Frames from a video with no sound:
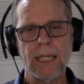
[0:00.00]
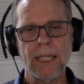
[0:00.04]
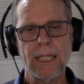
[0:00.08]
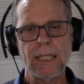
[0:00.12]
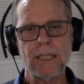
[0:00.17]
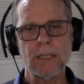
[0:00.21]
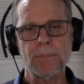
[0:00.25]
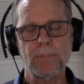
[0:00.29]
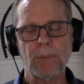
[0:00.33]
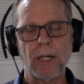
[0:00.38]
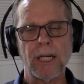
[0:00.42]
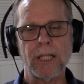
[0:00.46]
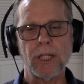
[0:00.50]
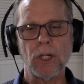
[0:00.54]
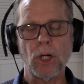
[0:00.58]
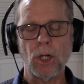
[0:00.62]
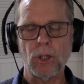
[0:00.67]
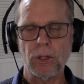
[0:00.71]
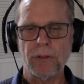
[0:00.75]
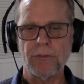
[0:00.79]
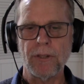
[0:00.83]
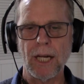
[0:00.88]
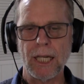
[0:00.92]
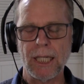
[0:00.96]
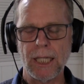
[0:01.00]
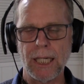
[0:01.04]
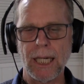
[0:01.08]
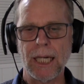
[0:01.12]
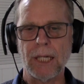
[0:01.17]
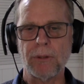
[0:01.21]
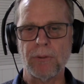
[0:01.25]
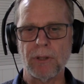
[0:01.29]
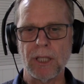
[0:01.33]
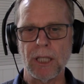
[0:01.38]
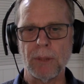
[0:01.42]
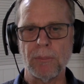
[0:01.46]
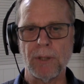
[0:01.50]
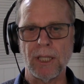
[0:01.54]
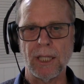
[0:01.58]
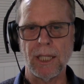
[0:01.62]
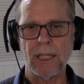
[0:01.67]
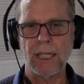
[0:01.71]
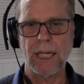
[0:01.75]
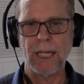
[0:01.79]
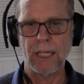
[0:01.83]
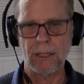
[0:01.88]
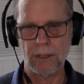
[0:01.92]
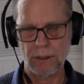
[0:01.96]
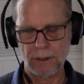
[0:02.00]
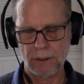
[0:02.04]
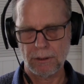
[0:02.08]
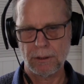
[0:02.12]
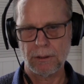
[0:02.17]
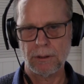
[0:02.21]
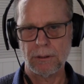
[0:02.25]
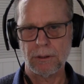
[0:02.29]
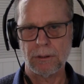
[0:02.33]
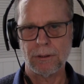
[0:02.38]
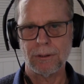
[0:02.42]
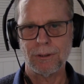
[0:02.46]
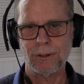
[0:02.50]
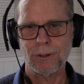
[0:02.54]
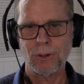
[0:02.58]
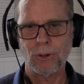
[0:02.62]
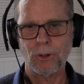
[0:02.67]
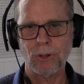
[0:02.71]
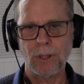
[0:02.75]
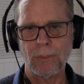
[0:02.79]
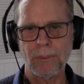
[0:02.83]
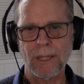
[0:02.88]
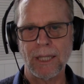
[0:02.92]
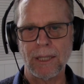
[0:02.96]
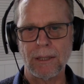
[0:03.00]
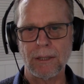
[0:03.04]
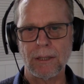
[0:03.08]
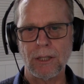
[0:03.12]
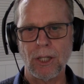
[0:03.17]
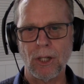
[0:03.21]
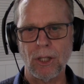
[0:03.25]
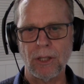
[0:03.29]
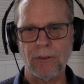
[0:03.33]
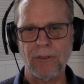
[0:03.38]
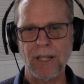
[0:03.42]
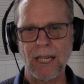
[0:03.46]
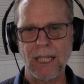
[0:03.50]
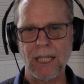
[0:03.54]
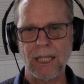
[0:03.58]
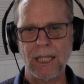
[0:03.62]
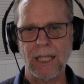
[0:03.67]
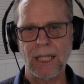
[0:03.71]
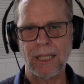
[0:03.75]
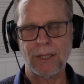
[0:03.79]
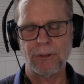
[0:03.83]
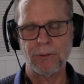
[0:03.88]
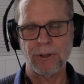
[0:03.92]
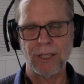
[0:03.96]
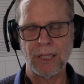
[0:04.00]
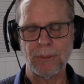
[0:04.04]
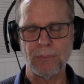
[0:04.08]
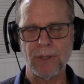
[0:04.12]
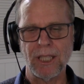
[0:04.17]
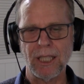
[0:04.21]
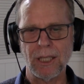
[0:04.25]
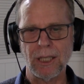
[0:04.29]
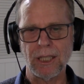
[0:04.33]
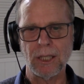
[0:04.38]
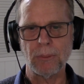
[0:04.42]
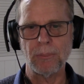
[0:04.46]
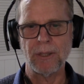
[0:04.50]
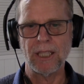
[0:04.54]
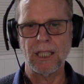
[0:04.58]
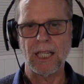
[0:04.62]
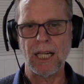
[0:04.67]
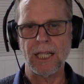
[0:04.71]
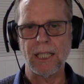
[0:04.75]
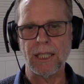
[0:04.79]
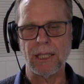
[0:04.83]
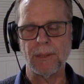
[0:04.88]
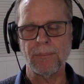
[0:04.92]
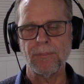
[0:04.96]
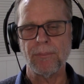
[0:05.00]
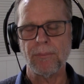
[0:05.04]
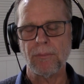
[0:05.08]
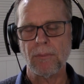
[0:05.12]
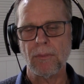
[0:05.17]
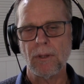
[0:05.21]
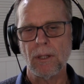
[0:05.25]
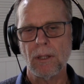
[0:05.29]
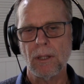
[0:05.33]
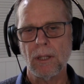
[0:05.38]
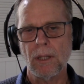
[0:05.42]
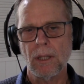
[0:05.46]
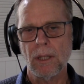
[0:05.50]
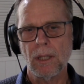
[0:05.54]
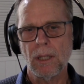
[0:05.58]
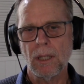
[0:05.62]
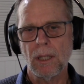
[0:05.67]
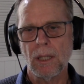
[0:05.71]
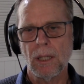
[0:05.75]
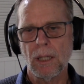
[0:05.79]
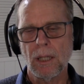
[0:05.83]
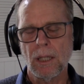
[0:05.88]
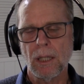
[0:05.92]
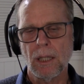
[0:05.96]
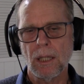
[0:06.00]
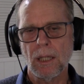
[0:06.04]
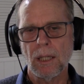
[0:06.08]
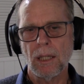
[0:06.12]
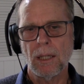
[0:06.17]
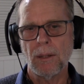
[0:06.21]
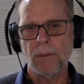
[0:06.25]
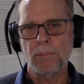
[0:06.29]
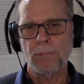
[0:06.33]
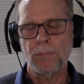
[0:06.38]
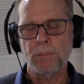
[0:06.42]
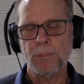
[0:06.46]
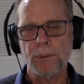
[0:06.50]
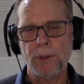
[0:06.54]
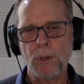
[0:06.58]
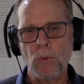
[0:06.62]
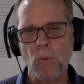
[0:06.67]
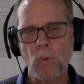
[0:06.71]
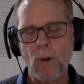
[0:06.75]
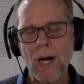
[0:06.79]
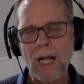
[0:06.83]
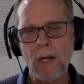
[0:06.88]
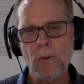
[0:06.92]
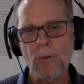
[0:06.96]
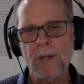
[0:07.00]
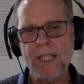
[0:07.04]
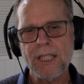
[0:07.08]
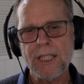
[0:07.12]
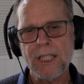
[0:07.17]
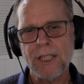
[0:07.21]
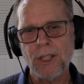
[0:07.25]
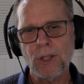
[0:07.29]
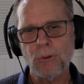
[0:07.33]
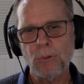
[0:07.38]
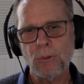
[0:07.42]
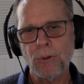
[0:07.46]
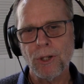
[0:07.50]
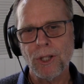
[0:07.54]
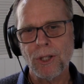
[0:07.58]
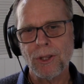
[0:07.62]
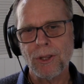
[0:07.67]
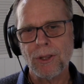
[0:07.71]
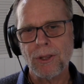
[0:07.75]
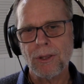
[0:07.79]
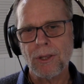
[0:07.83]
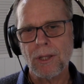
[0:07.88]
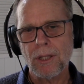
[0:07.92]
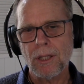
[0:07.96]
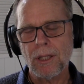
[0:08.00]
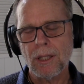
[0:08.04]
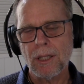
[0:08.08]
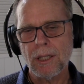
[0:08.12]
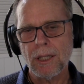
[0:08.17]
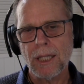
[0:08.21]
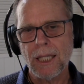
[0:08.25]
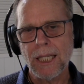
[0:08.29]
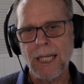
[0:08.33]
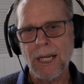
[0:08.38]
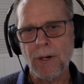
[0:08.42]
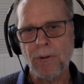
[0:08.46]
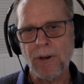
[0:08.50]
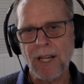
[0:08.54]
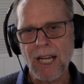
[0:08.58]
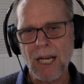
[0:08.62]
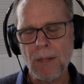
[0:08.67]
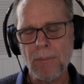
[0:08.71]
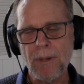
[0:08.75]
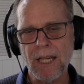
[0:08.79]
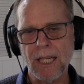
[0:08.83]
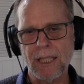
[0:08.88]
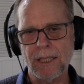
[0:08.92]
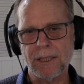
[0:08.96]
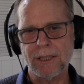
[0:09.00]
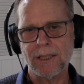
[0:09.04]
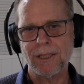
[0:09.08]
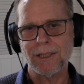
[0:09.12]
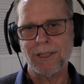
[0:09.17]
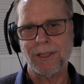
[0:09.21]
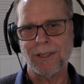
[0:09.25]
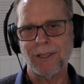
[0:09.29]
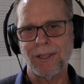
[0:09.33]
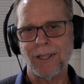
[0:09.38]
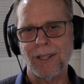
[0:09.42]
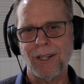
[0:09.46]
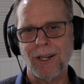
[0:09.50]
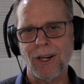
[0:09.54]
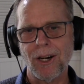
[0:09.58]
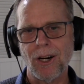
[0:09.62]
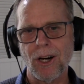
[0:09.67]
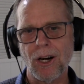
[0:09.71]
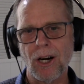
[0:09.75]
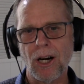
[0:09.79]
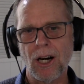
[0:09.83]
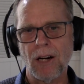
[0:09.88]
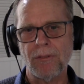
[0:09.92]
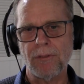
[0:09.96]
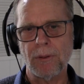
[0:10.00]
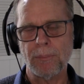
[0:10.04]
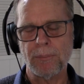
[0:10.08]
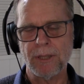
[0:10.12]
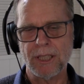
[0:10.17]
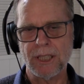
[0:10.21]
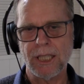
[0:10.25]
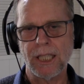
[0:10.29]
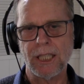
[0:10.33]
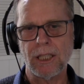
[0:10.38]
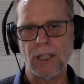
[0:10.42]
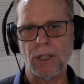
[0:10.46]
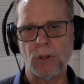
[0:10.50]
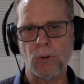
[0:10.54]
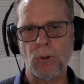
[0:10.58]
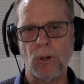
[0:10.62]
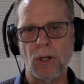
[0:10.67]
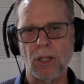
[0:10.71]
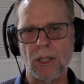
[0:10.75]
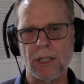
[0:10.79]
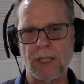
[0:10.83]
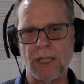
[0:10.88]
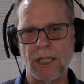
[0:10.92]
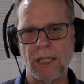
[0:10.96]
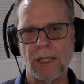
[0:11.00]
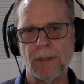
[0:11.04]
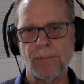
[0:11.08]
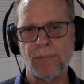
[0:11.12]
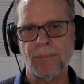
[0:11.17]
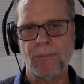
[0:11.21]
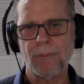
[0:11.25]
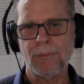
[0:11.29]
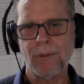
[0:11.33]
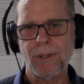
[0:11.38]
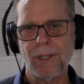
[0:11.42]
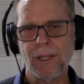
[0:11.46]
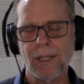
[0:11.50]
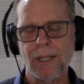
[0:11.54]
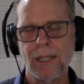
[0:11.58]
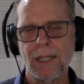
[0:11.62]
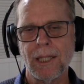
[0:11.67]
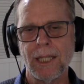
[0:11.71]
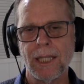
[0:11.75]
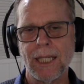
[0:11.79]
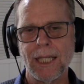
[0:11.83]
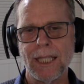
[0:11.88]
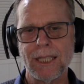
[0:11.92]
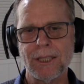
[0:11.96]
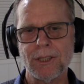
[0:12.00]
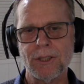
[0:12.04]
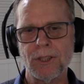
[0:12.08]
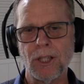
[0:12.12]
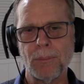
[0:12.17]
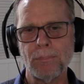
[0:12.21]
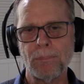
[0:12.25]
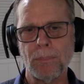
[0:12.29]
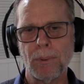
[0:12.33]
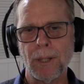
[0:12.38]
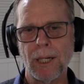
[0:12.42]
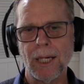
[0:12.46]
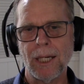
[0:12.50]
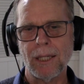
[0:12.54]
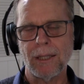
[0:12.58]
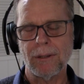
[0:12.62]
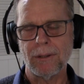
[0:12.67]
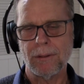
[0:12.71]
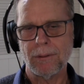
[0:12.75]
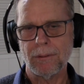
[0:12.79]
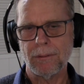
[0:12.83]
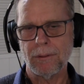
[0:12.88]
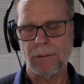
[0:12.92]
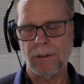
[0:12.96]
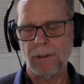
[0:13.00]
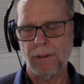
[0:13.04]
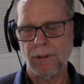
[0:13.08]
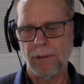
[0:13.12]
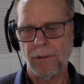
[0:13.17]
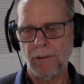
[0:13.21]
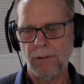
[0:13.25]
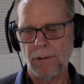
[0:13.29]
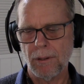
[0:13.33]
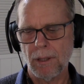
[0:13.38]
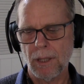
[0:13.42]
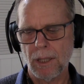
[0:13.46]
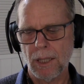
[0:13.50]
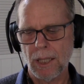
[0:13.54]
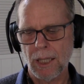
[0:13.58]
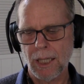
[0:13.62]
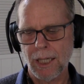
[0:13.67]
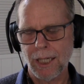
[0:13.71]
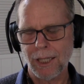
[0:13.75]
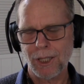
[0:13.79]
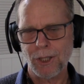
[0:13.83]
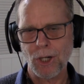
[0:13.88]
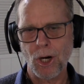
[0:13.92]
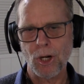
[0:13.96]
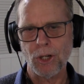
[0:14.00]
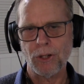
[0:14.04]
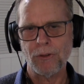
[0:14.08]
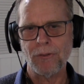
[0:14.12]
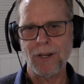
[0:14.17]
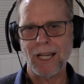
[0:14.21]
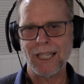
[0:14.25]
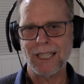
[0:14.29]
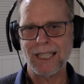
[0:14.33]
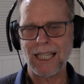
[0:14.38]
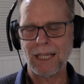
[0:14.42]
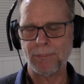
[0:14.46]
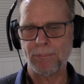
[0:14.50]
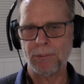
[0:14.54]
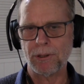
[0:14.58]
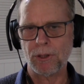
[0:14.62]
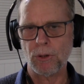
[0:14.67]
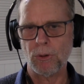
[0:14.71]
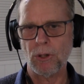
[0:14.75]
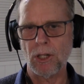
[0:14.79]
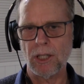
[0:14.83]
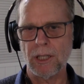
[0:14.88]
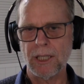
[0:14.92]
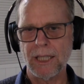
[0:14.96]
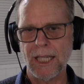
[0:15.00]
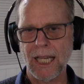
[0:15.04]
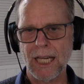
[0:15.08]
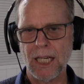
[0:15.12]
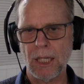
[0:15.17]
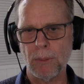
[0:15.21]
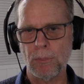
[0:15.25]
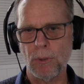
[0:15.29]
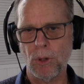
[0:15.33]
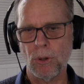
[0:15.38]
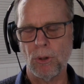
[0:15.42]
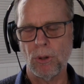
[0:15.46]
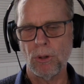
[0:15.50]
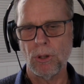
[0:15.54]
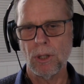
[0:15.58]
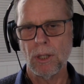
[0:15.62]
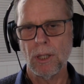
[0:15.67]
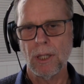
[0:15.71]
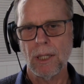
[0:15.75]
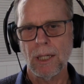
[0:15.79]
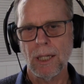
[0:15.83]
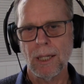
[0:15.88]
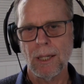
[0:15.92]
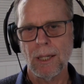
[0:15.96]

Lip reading: is by cultivating equanimity. And I can talk about cultivating equanimity a little bit later. But the way we deal with the near enemies of a particular quality is not by cultivating that quality anymore,